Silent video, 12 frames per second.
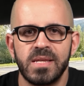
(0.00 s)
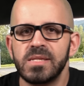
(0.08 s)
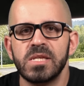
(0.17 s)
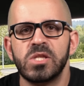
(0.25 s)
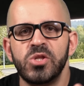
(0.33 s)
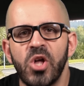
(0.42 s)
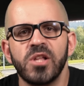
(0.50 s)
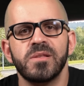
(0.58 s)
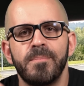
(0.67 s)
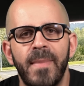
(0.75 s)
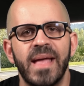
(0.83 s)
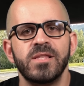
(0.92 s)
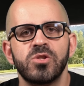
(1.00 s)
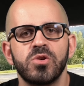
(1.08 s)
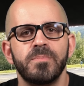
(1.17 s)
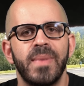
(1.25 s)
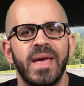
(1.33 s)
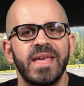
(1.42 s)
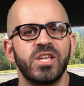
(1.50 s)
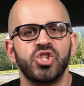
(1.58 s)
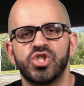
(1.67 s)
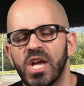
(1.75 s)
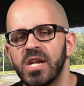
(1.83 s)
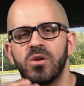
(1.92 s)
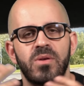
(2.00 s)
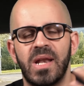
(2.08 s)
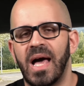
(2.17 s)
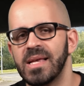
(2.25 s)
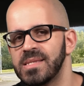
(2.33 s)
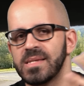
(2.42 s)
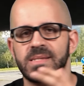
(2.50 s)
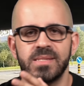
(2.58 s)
This is not meant to make generalizing